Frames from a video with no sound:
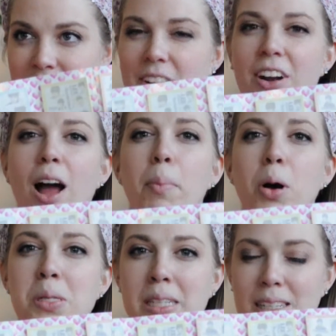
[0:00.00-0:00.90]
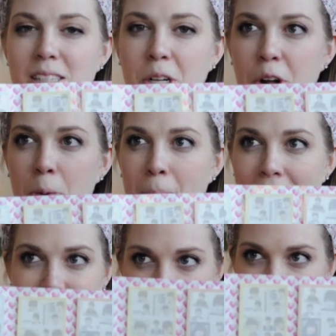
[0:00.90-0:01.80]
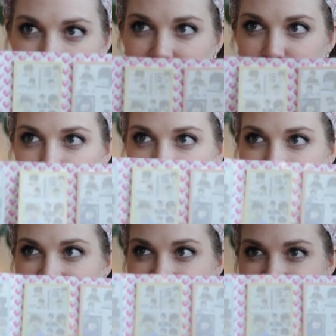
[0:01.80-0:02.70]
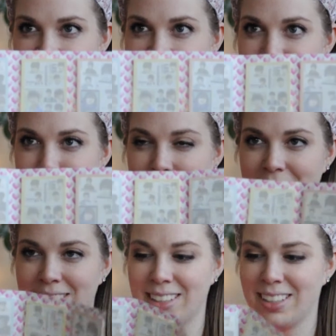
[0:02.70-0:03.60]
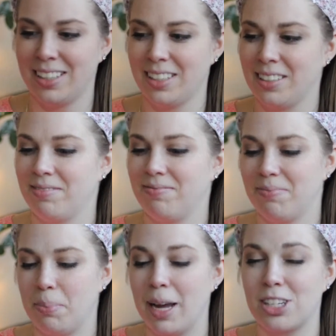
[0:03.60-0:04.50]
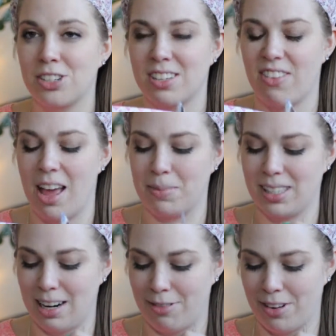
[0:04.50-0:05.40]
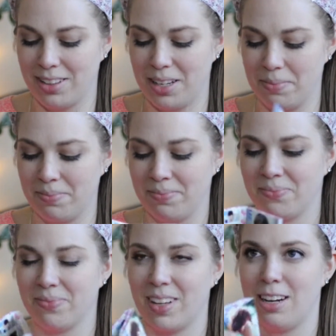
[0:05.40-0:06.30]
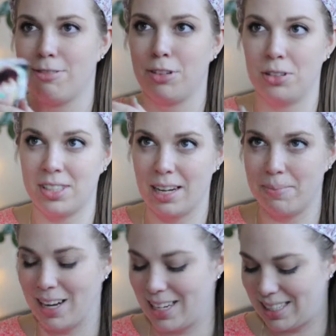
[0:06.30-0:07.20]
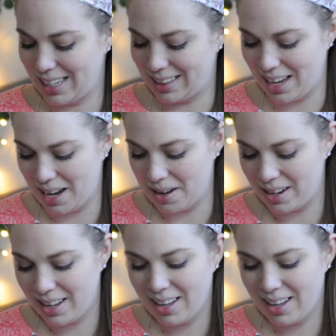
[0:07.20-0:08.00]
They're not post-its, they're notepads, but each one has like different pictures of him and stuff on them, and it folds up nice like that.